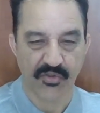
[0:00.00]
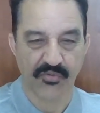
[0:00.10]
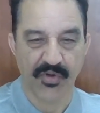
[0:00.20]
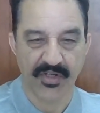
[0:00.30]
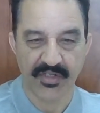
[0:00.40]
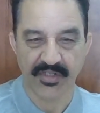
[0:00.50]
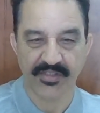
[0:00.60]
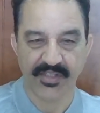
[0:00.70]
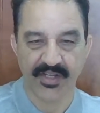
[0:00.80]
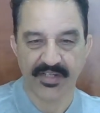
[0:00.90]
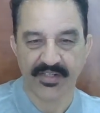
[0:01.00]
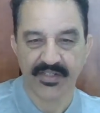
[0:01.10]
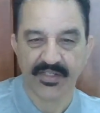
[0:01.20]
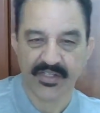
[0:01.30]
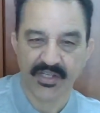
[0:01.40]
So final sand
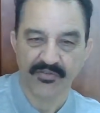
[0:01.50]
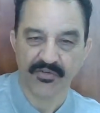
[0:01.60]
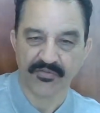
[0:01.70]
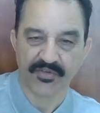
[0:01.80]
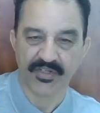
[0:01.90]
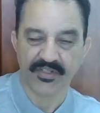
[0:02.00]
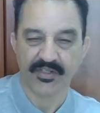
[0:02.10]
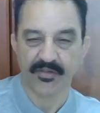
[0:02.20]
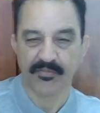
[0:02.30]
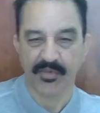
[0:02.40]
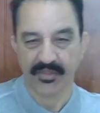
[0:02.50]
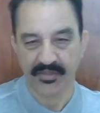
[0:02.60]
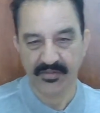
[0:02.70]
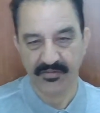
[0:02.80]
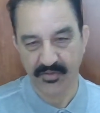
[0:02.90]
15 ton per
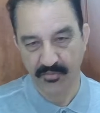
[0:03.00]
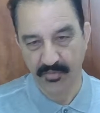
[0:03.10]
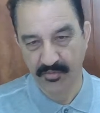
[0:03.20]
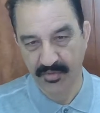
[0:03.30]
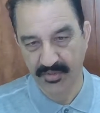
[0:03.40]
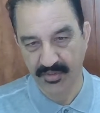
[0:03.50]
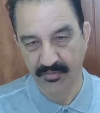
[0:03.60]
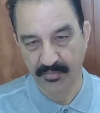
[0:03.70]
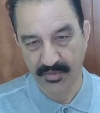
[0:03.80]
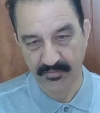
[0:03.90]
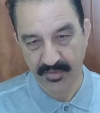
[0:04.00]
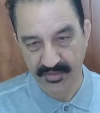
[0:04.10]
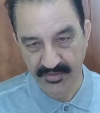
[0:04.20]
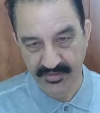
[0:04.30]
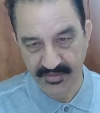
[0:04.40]
cubic meter, per
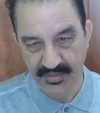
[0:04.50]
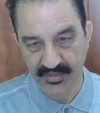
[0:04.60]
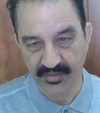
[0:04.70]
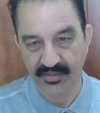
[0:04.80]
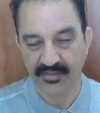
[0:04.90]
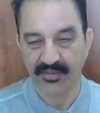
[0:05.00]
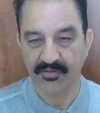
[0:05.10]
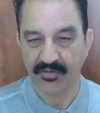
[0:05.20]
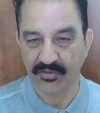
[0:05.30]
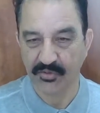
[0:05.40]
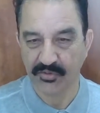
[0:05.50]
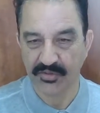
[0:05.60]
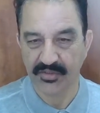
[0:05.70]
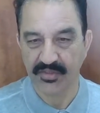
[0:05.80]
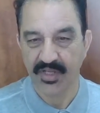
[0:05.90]
meter square, or the
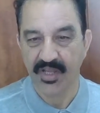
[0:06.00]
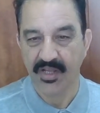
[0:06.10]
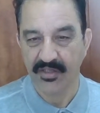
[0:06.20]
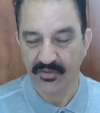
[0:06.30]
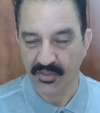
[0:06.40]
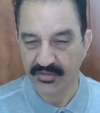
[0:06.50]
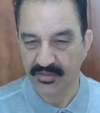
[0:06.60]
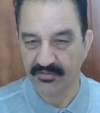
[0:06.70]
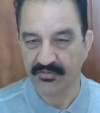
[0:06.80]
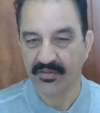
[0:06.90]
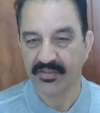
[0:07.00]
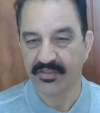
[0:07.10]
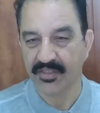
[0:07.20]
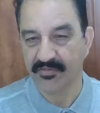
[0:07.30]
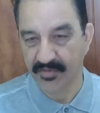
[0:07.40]
1000 or the
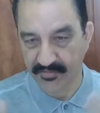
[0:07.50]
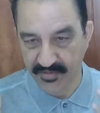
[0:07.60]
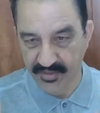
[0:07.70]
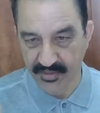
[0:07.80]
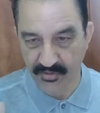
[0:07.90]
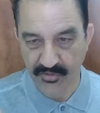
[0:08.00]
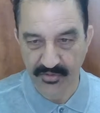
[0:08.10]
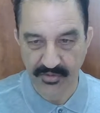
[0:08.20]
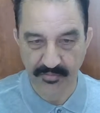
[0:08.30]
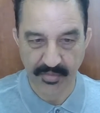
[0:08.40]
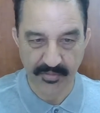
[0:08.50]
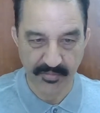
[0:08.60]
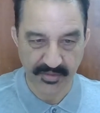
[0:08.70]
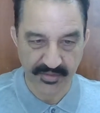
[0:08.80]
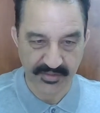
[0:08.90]
150 kilonewton per
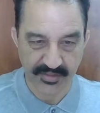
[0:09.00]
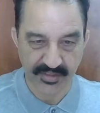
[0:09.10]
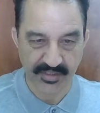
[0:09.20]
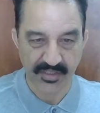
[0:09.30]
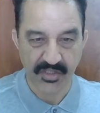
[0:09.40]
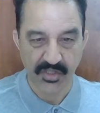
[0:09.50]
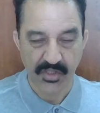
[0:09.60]
meter square.